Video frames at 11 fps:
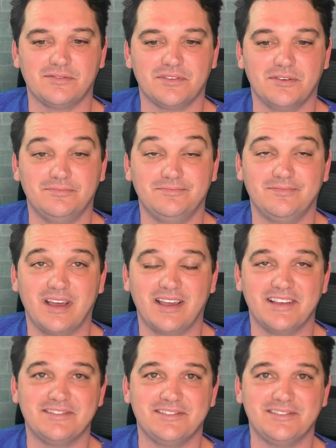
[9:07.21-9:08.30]
So I
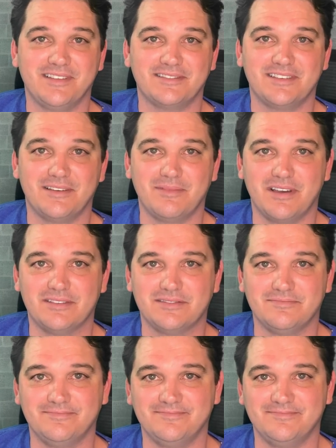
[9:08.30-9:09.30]
guess until next time, guys.